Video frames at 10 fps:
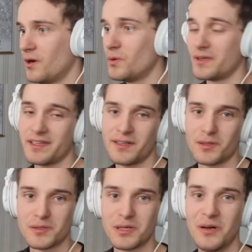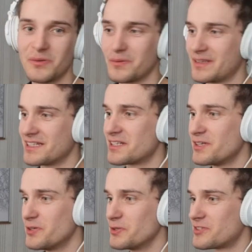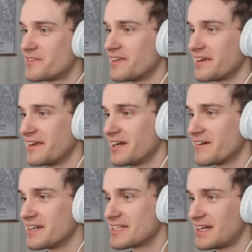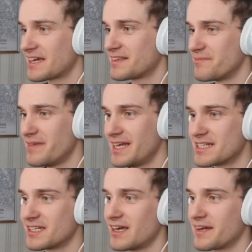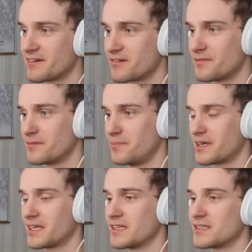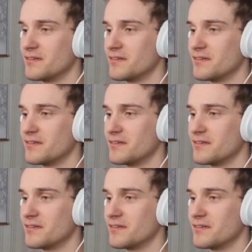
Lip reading: Oh, and then also this huge thing here is like the main slider of the plugin.